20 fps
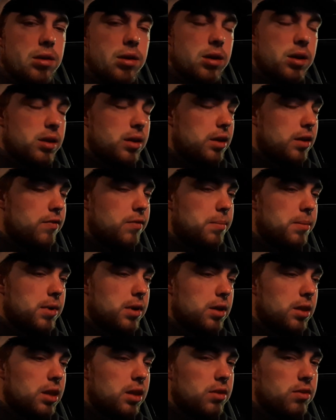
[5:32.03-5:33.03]
I didn't even
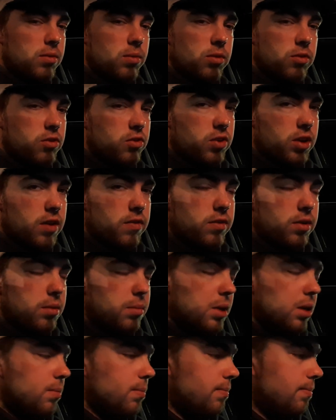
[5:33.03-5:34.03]
buy these. They were just given to
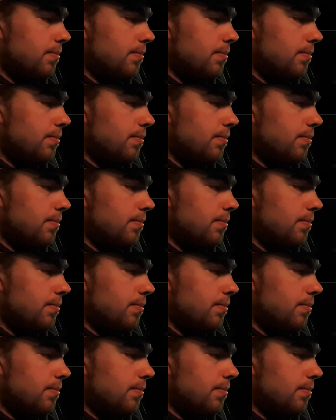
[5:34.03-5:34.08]
me.